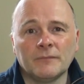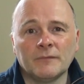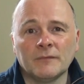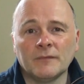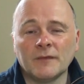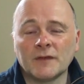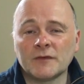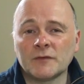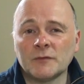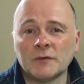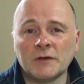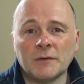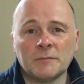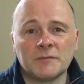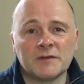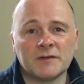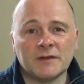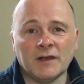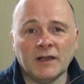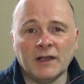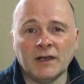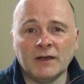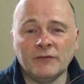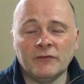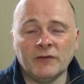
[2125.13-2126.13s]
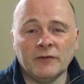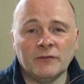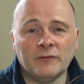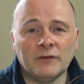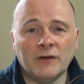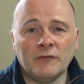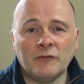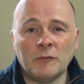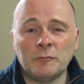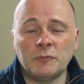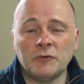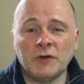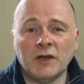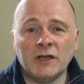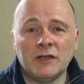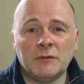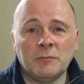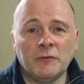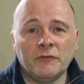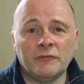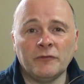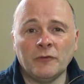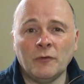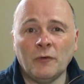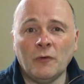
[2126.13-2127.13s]
That's all I'm saying. If you've never prayed
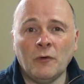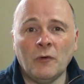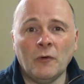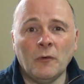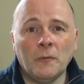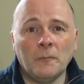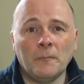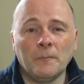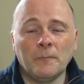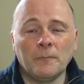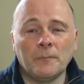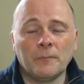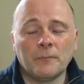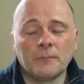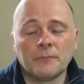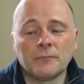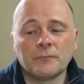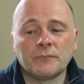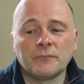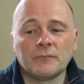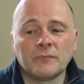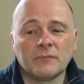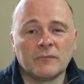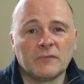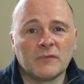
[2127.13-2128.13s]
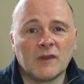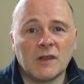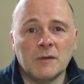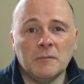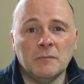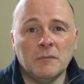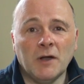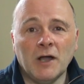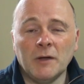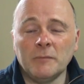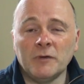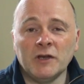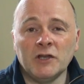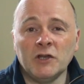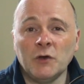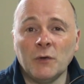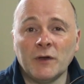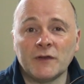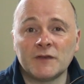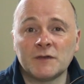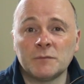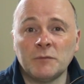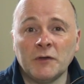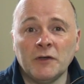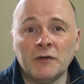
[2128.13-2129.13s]
before, it might be a new
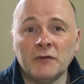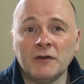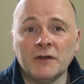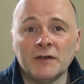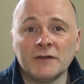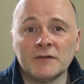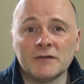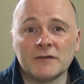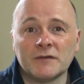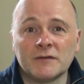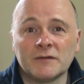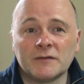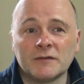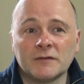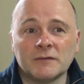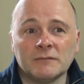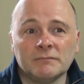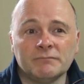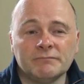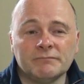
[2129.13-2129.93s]
experience.